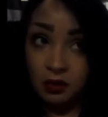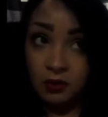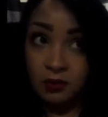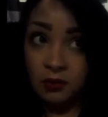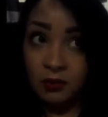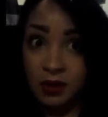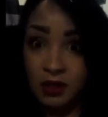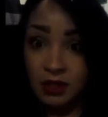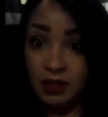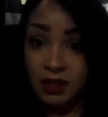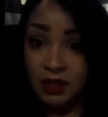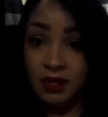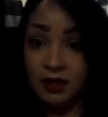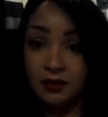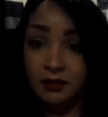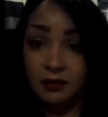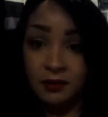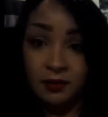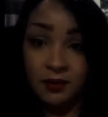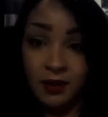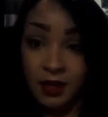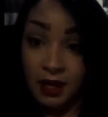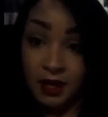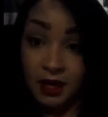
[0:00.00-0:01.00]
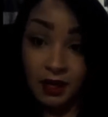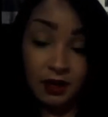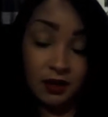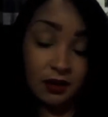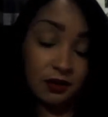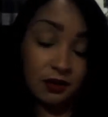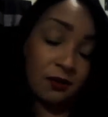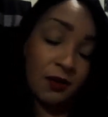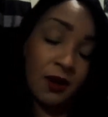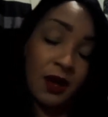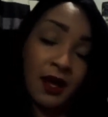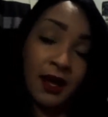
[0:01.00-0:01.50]
what,
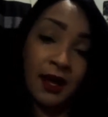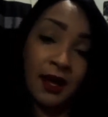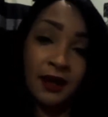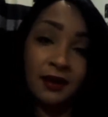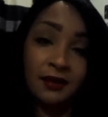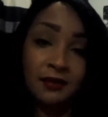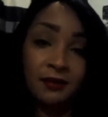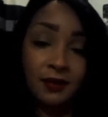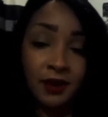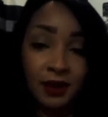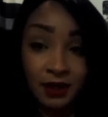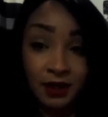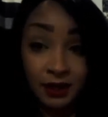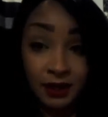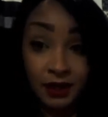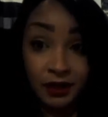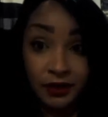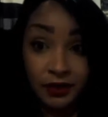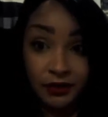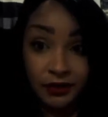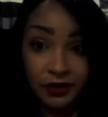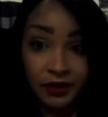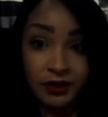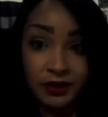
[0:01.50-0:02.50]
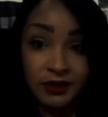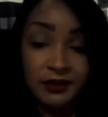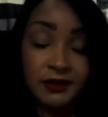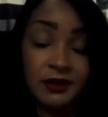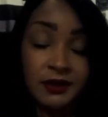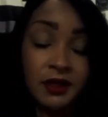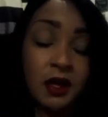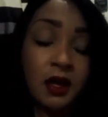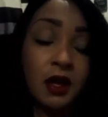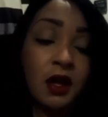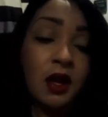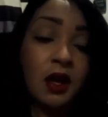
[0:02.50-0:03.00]
what, why, why did I do this?